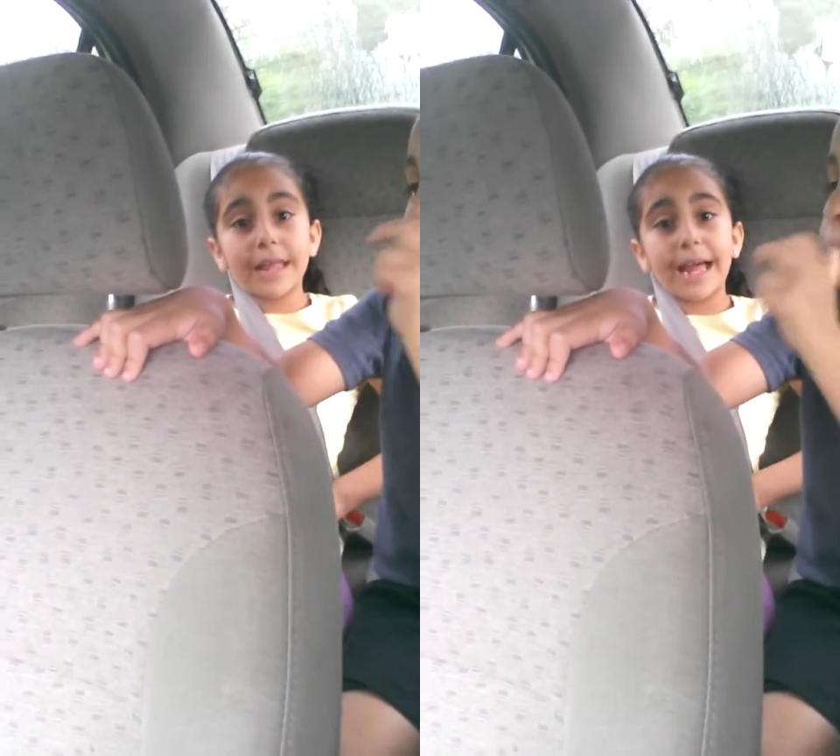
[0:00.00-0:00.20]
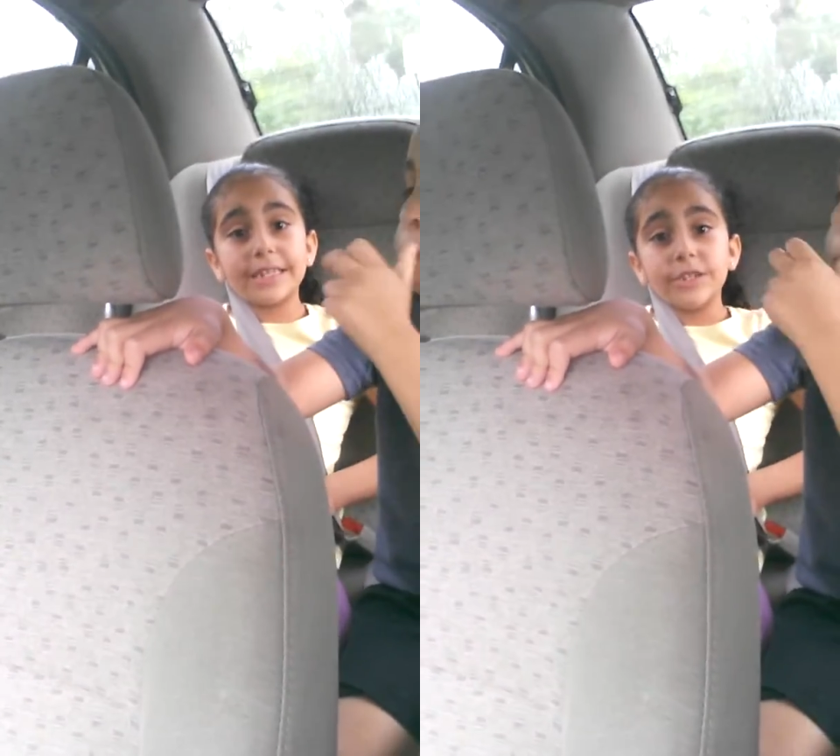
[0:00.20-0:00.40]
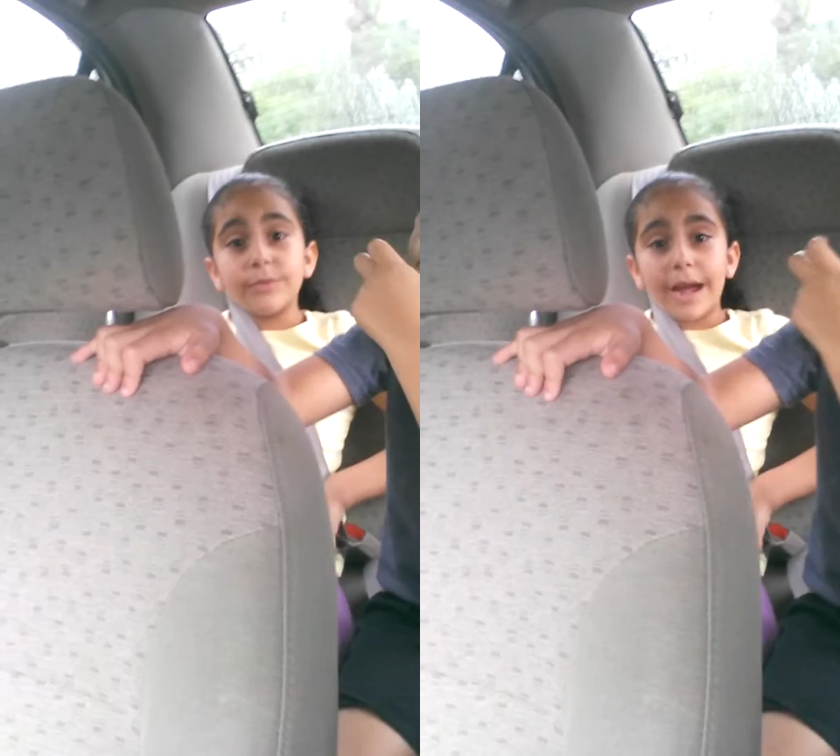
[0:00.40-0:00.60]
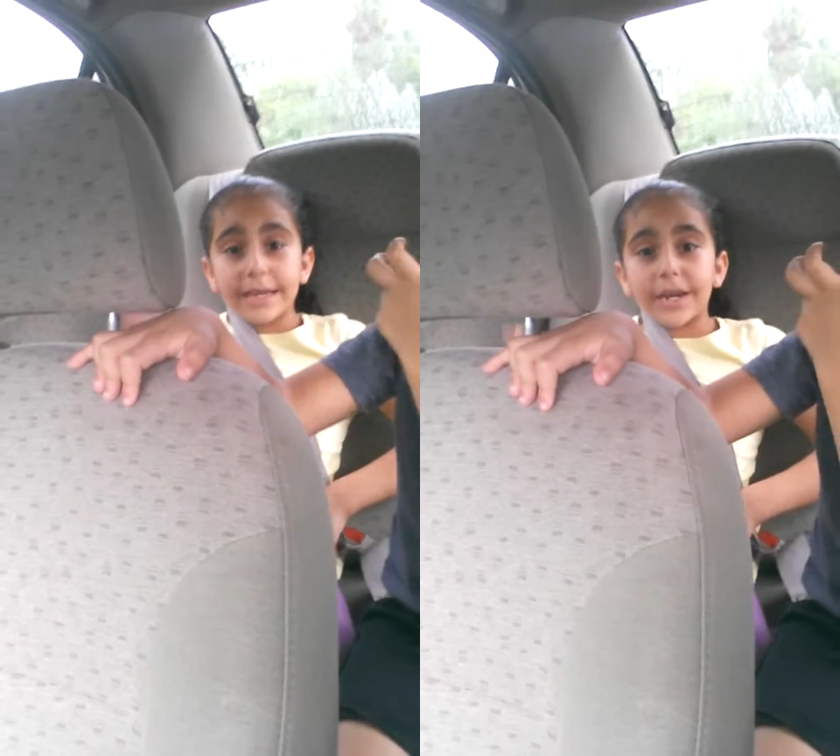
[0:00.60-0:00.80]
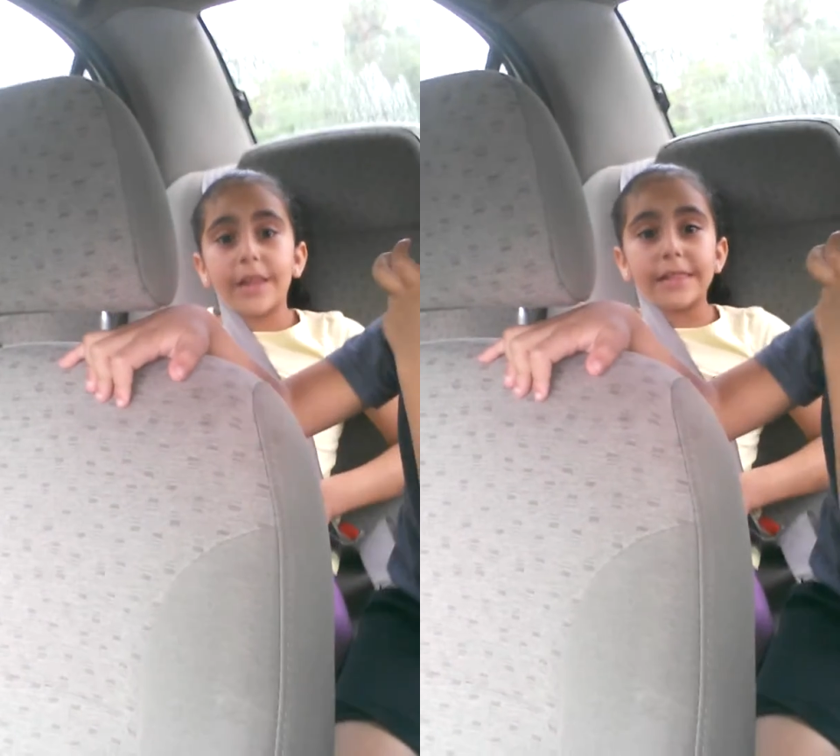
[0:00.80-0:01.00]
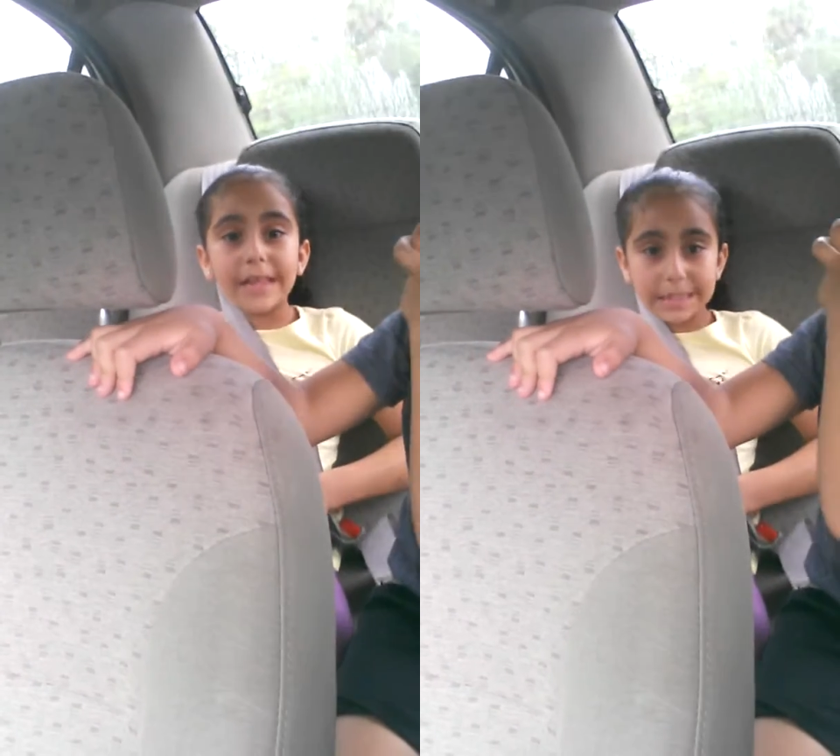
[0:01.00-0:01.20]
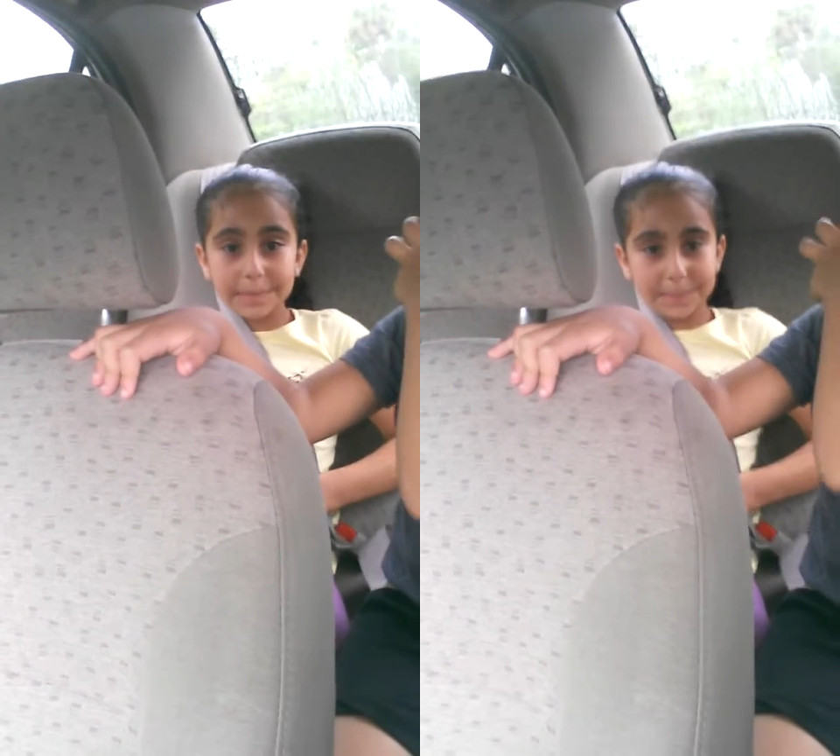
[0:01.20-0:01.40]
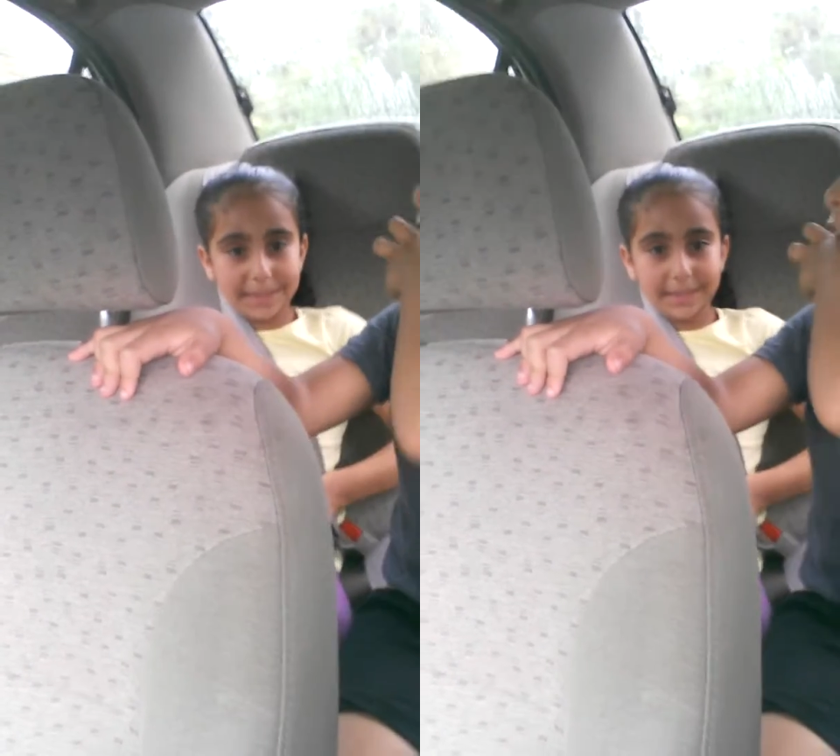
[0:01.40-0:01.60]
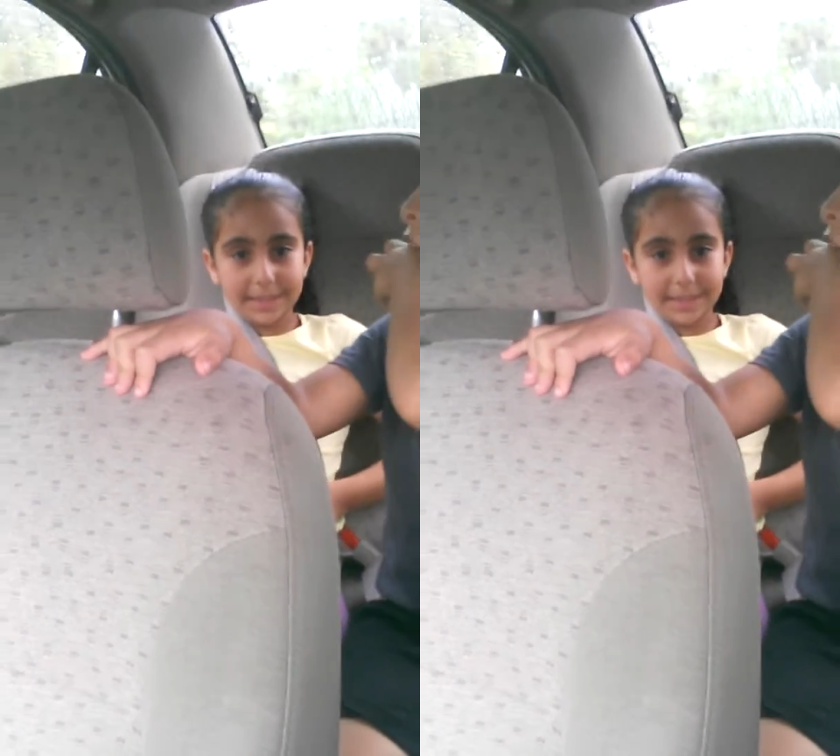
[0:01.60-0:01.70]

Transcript: that you guys are lesbians.